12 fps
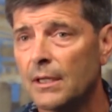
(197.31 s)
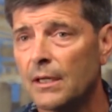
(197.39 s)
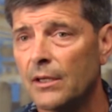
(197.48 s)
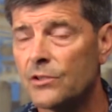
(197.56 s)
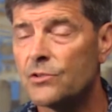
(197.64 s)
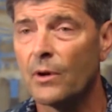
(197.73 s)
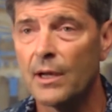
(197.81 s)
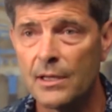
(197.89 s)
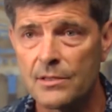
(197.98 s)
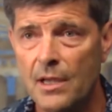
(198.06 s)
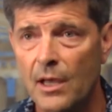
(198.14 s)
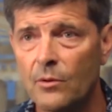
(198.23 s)
Uh, the
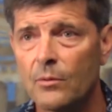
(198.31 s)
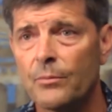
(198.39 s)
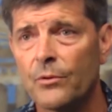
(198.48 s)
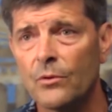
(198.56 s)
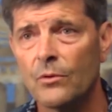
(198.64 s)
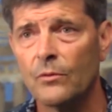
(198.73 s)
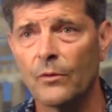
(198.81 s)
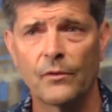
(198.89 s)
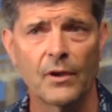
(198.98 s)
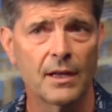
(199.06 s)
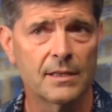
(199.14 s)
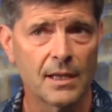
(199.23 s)
training's got to improve. We've
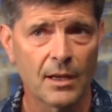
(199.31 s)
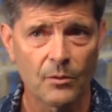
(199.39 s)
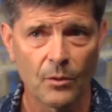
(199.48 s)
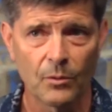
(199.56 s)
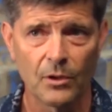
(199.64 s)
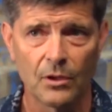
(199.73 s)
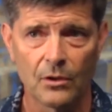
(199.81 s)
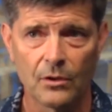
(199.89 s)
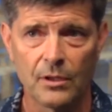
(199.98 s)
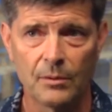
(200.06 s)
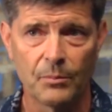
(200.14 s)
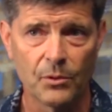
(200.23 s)
got to take what we
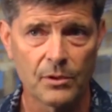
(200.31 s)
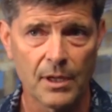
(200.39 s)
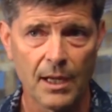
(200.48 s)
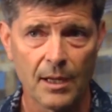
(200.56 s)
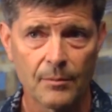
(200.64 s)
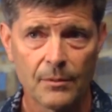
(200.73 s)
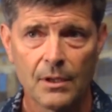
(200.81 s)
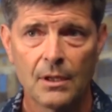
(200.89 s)
learned at boot camp